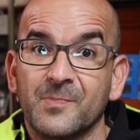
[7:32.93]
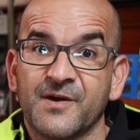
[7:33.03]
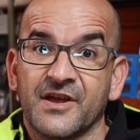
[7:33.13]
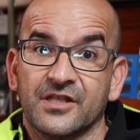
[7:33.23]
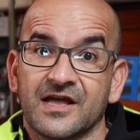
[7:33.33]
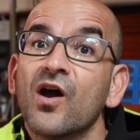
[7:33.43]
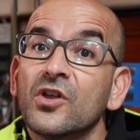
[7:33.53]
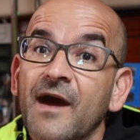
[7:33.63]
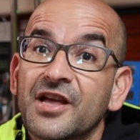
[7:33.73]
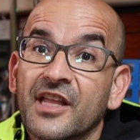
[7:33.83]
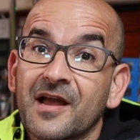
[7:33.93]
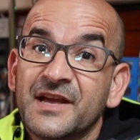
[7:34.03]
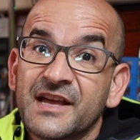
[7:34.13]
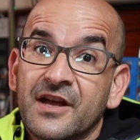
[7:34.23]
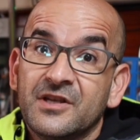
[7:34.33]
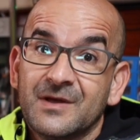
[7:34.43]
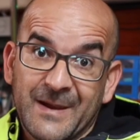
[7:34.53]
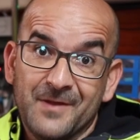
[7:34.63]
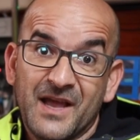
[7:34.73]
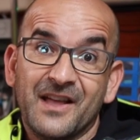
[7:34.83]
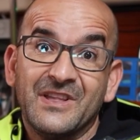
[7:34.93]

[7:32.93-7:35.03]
A cigarette lighter connector that will make it